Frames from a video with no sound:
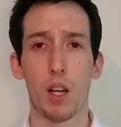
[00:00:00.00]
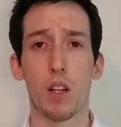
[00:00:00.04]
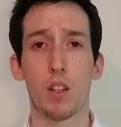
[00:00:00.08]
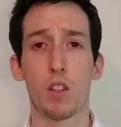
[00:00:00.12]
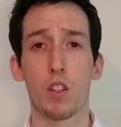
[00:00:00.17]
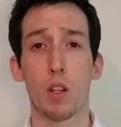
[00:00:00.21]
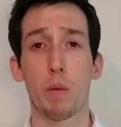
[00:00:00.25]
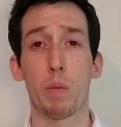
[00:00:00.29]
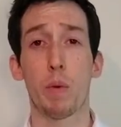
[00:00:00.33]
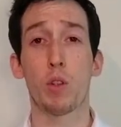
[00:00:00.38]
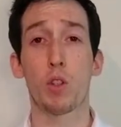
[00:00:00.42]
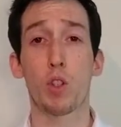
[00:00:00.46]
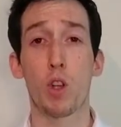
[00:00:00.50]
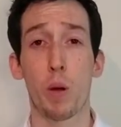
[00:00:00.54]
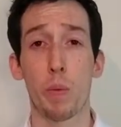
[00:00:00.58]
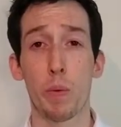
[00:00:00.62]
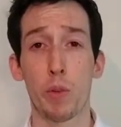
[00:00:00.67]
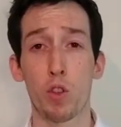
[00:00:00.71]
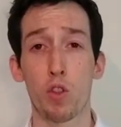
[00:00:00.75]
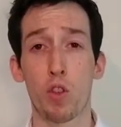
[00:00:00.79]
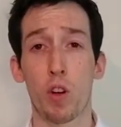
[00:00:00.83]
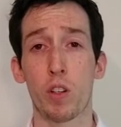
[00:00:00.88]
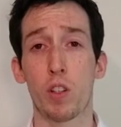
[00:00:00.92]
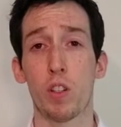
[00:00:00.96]
So the most
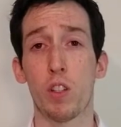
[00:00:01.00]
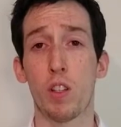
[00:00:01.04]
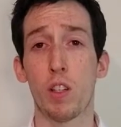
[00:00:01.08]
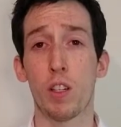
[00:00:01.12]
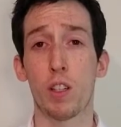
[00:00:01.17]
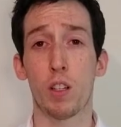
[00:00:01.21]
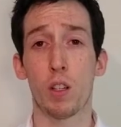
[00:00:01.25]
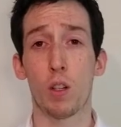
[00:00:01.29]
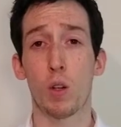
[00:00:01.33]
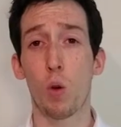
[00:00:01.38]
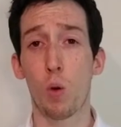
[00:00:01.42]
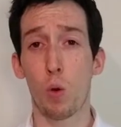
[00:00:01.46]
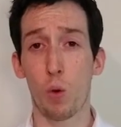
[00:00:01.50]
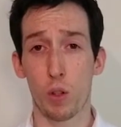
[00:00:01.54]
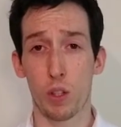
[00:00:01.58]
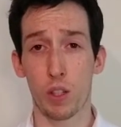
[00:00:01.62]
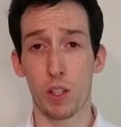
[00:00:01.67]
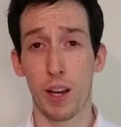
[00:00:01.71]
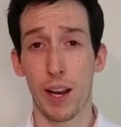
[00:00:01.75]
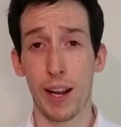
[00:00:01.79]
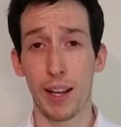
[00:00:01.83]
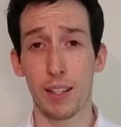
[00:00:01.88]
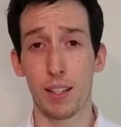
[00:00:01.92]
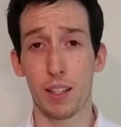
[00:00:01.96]
common structures that can cause
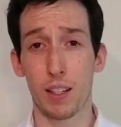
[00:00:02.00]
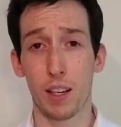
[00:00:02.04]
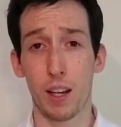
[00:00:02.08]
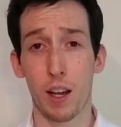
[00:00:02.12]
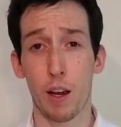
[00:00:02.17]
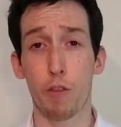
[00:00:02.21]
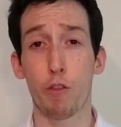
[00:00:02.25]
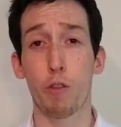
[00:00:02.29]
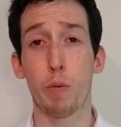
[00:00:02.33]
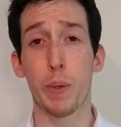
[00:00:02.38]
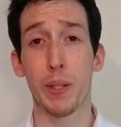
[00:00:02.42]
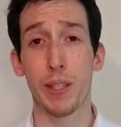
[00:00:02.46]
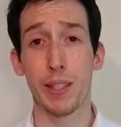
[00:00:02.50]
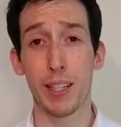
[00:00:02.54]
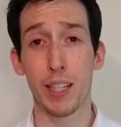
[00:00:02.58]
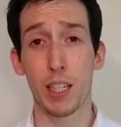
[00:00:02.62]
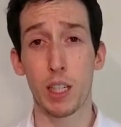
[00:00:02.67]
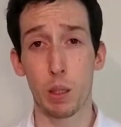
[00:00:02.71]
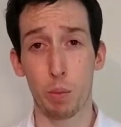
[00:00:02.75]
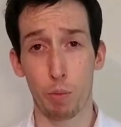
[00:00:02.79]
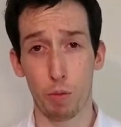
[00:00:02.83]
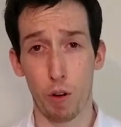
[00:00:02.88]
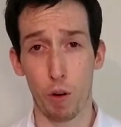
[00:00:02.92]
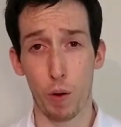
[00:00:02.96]
sciatica are from a
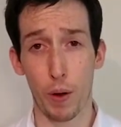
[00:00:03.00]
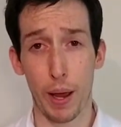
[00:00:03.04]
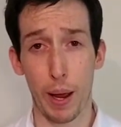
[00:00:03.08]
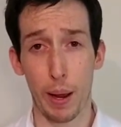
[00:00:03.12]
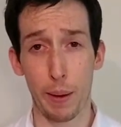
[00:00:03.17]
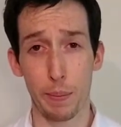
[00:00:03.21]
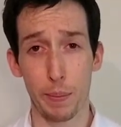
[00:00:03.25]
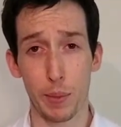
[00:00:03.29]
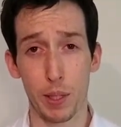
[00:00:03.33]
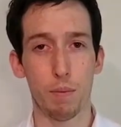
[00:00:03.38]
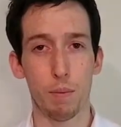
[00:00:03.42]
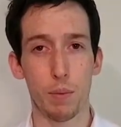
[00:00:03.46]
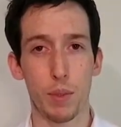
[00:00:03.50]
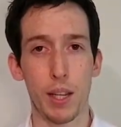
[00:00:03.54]
disc prolapse.